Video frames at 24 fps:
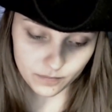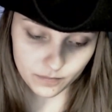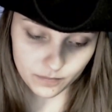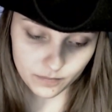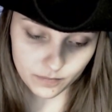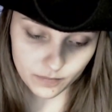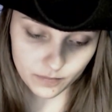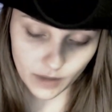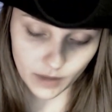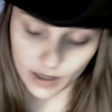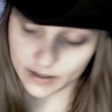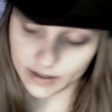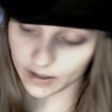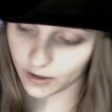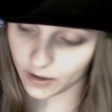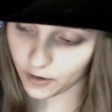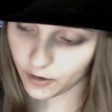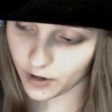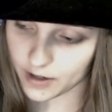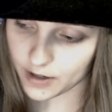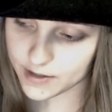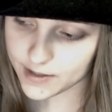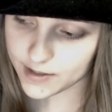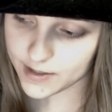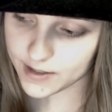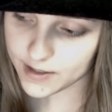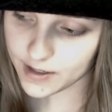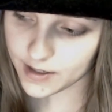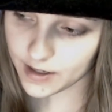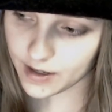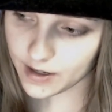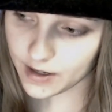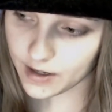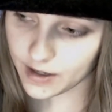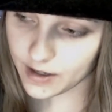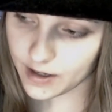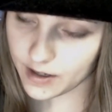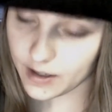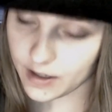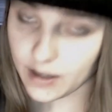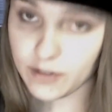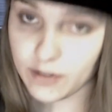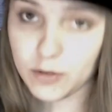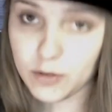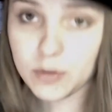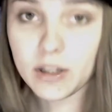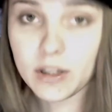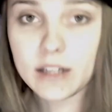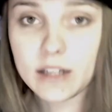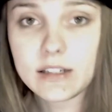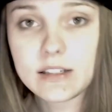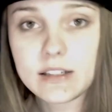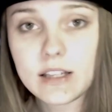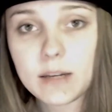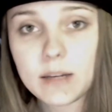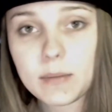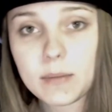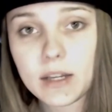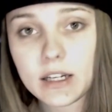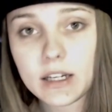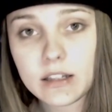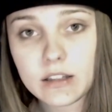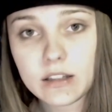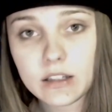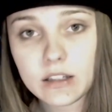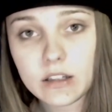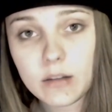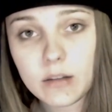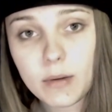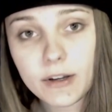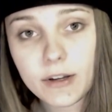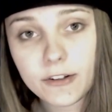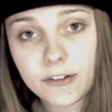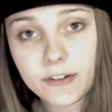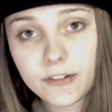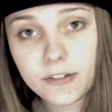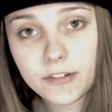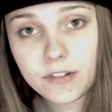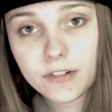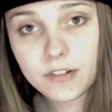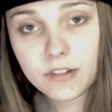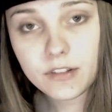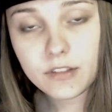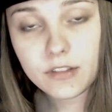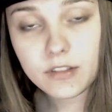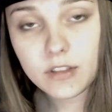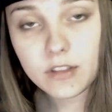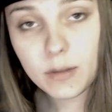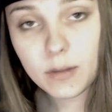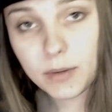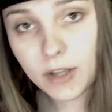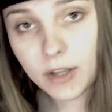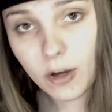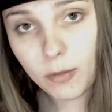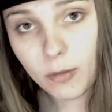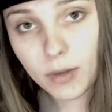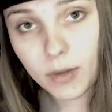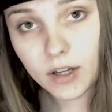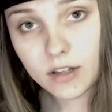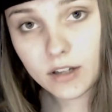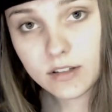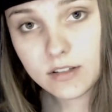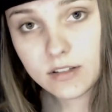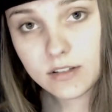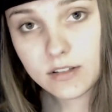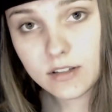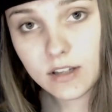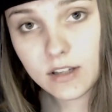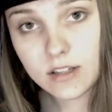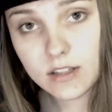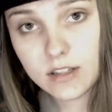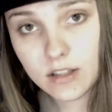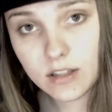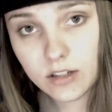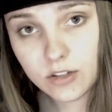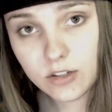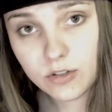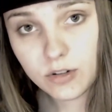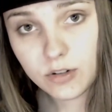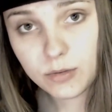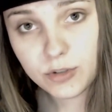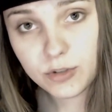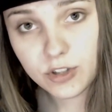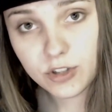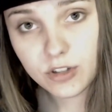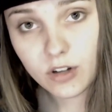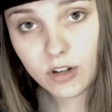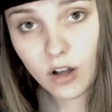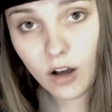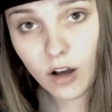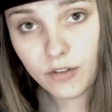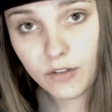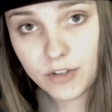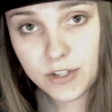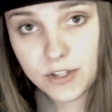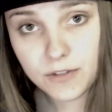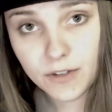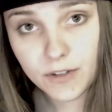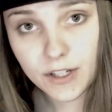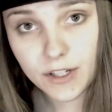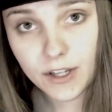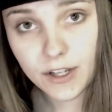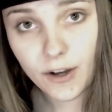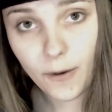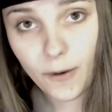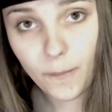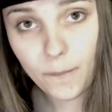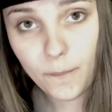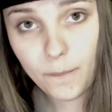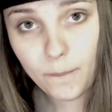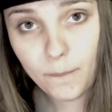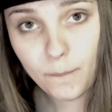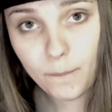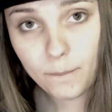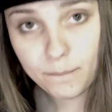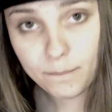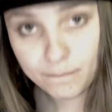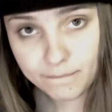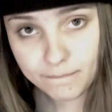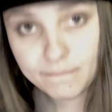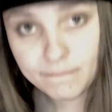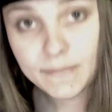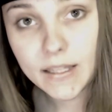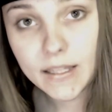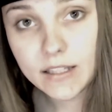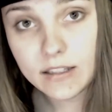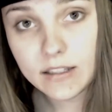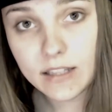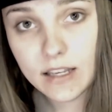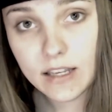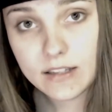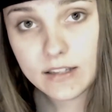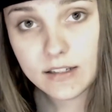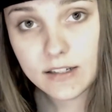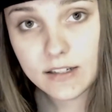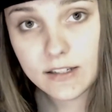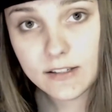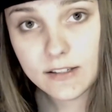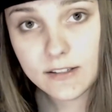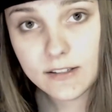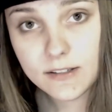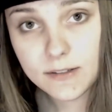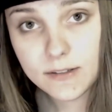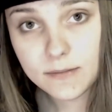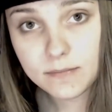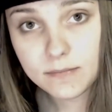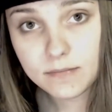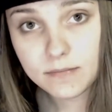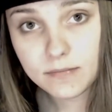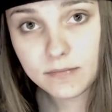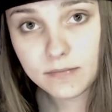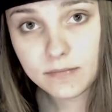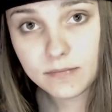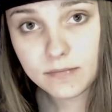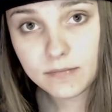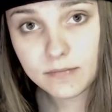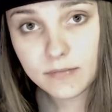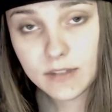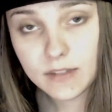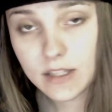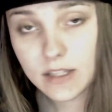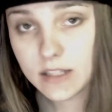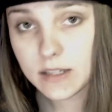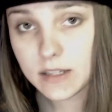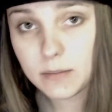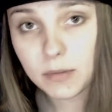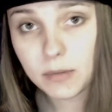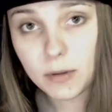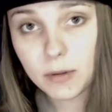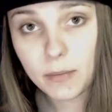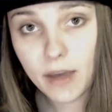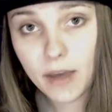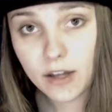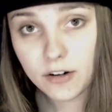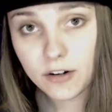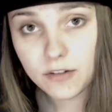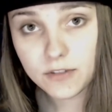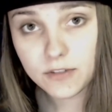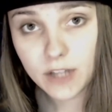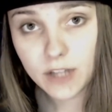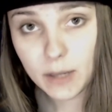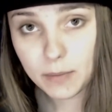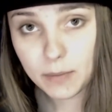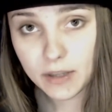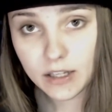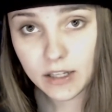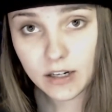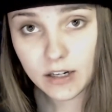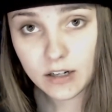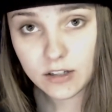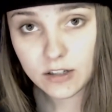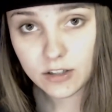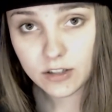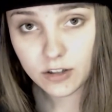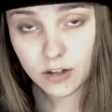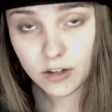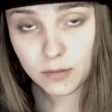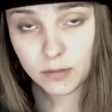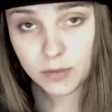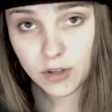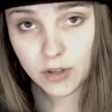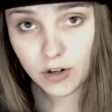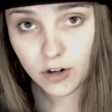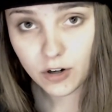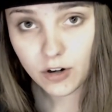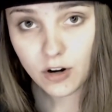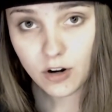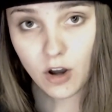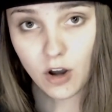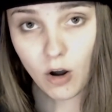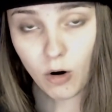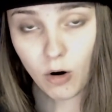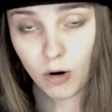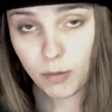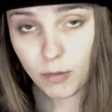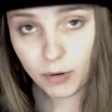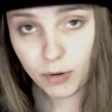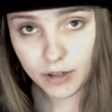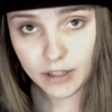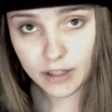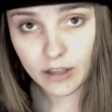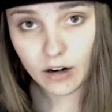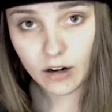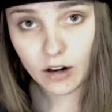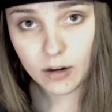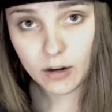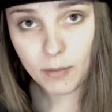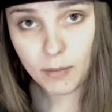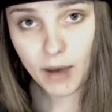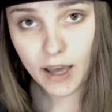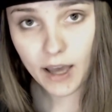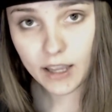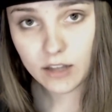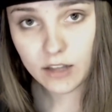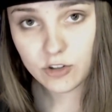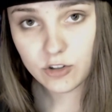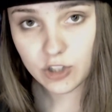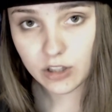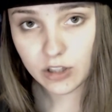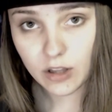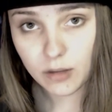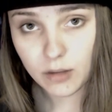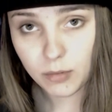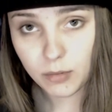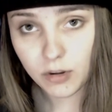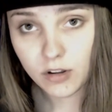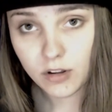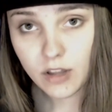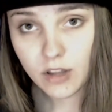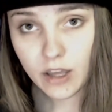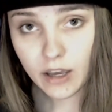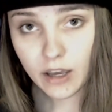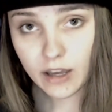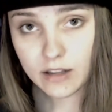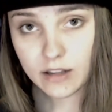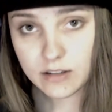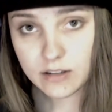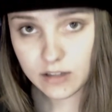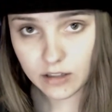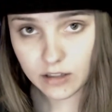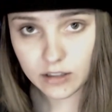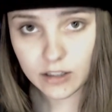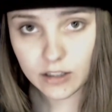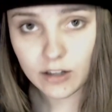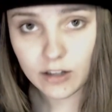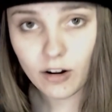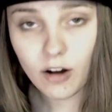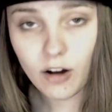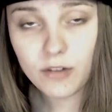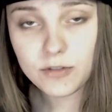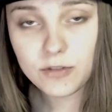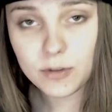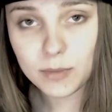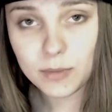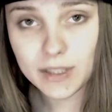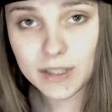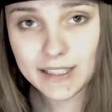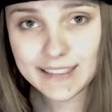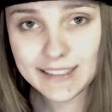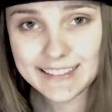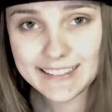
I digress. If you would like to send me anything in the mail, the P.O. Box is in the description of this video. Yes, it is. It's a simple matter of typing it into your computer or putting it on a packaging label and sending it off to me.